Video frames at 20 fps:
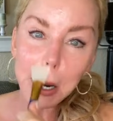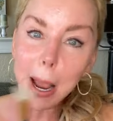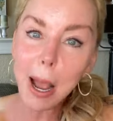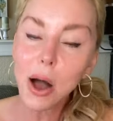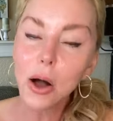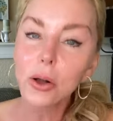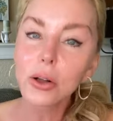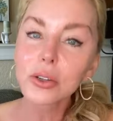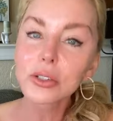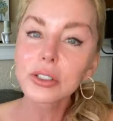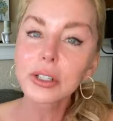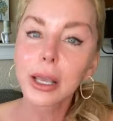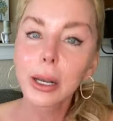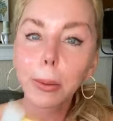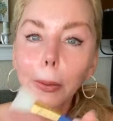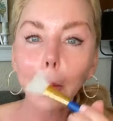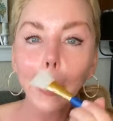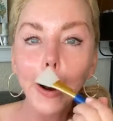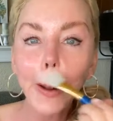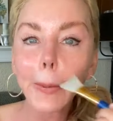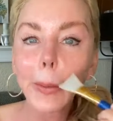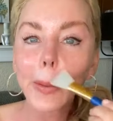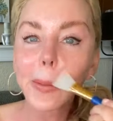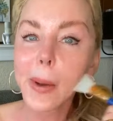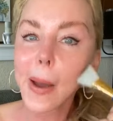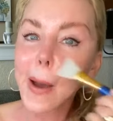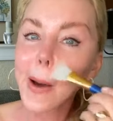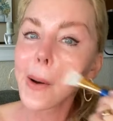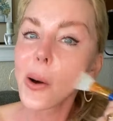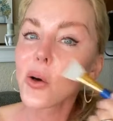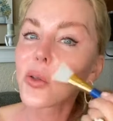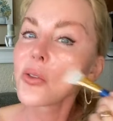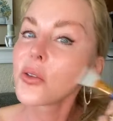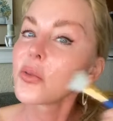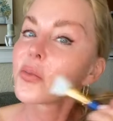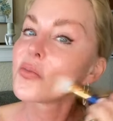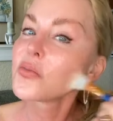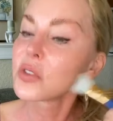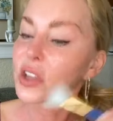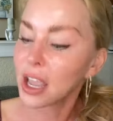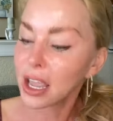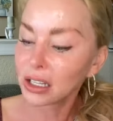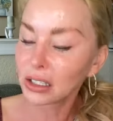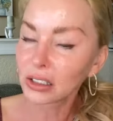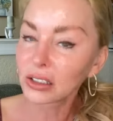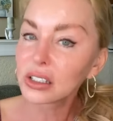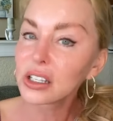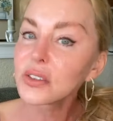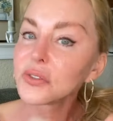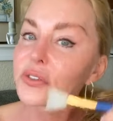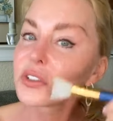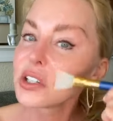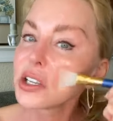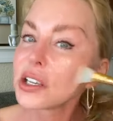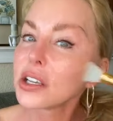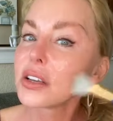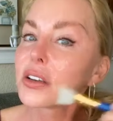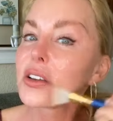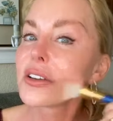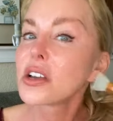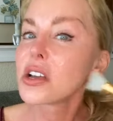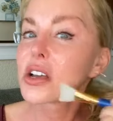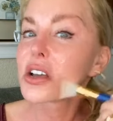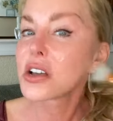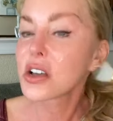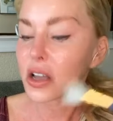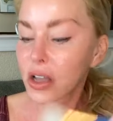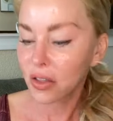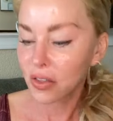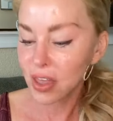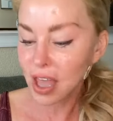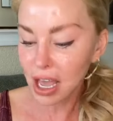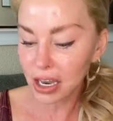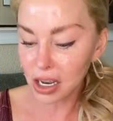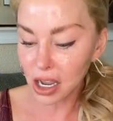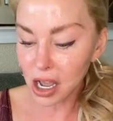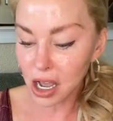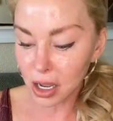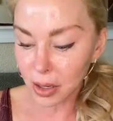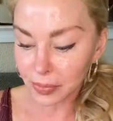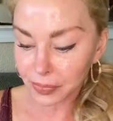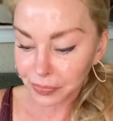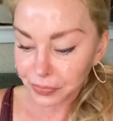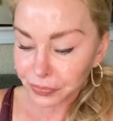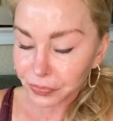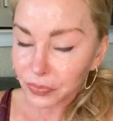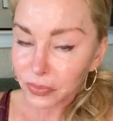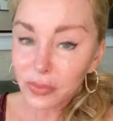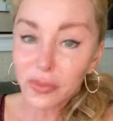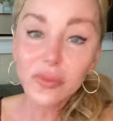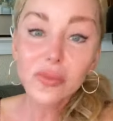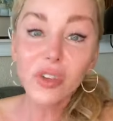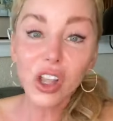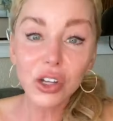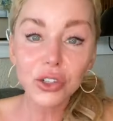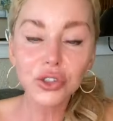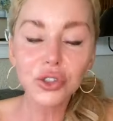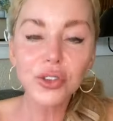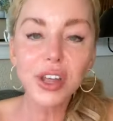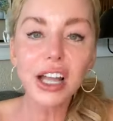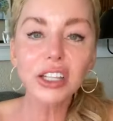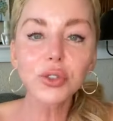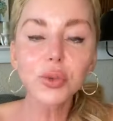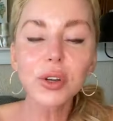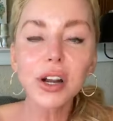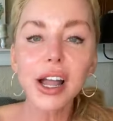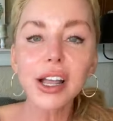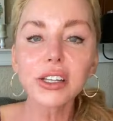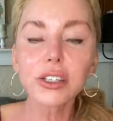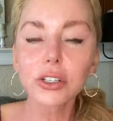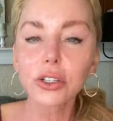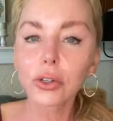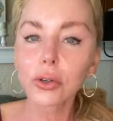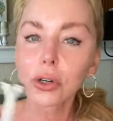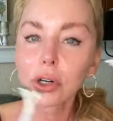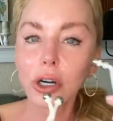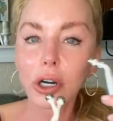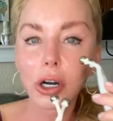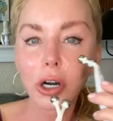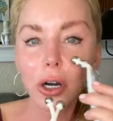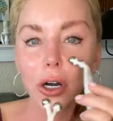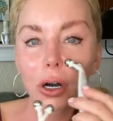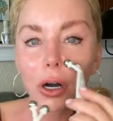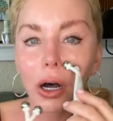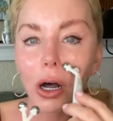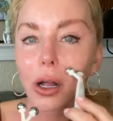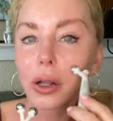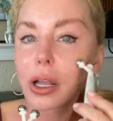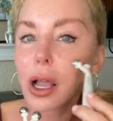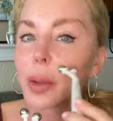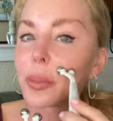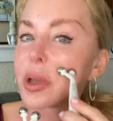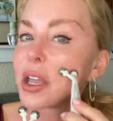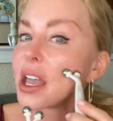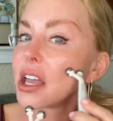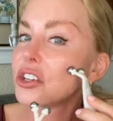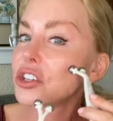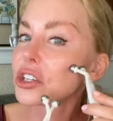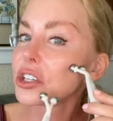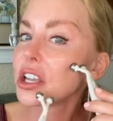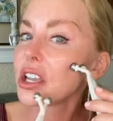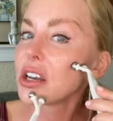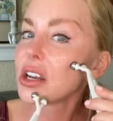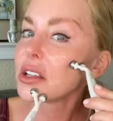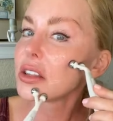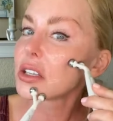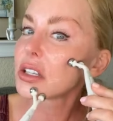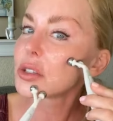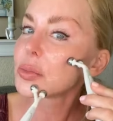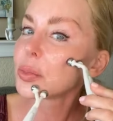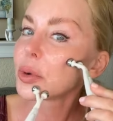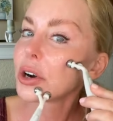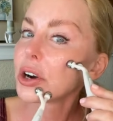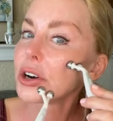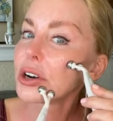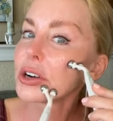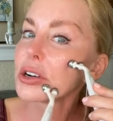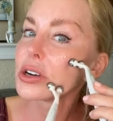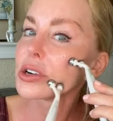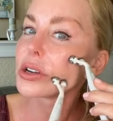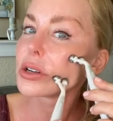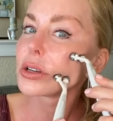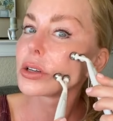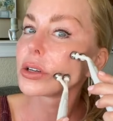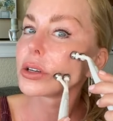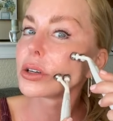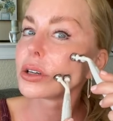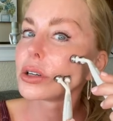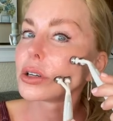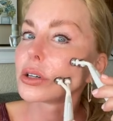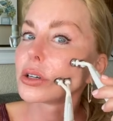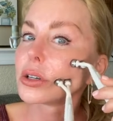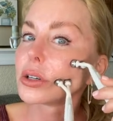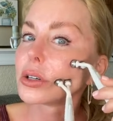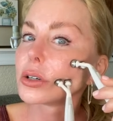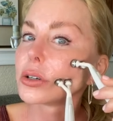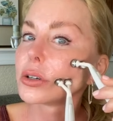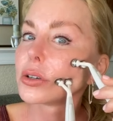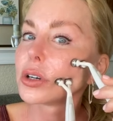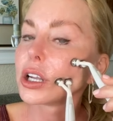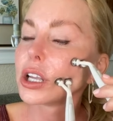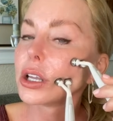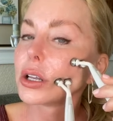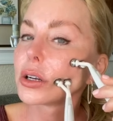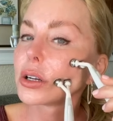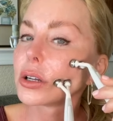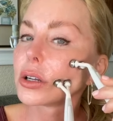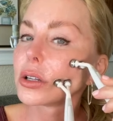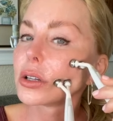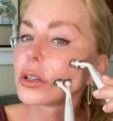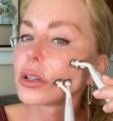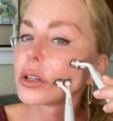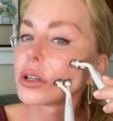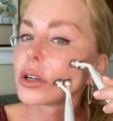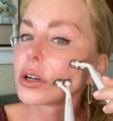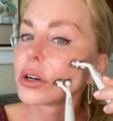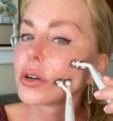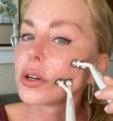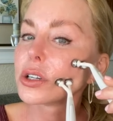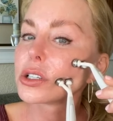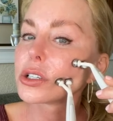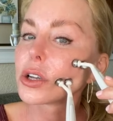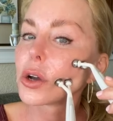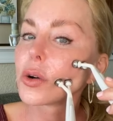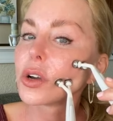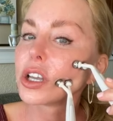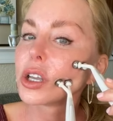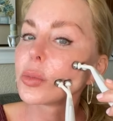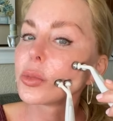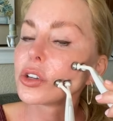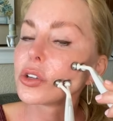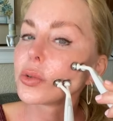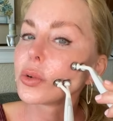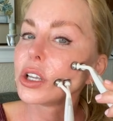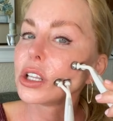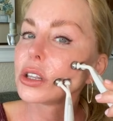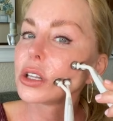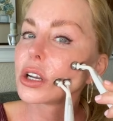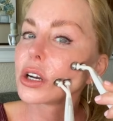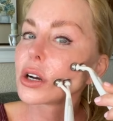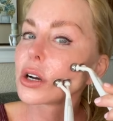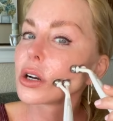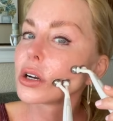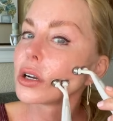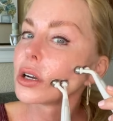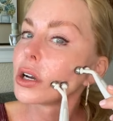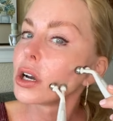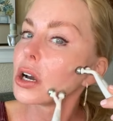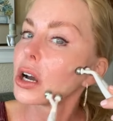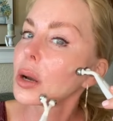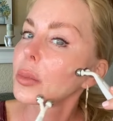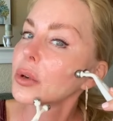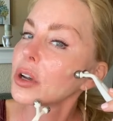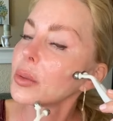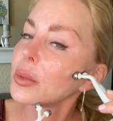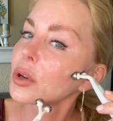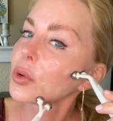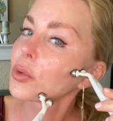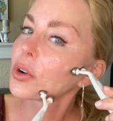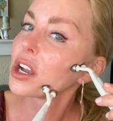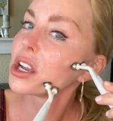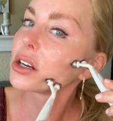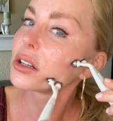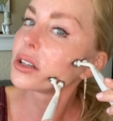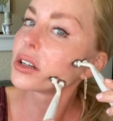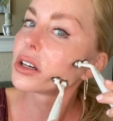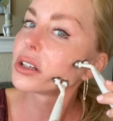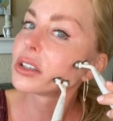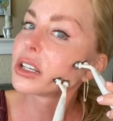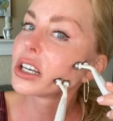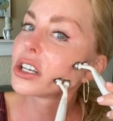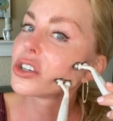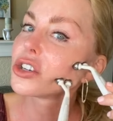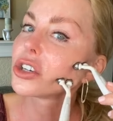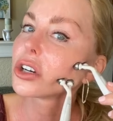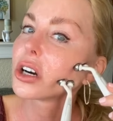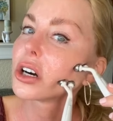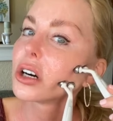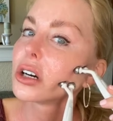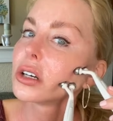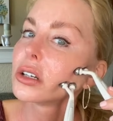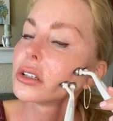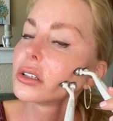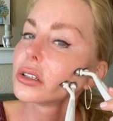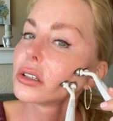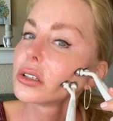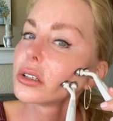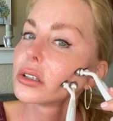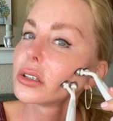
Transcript: jowls and around the mouth and lifting that up. So that's what I do. Uh, I'm educating this part, right? The current's going in between there. I'm coming right along that jaw.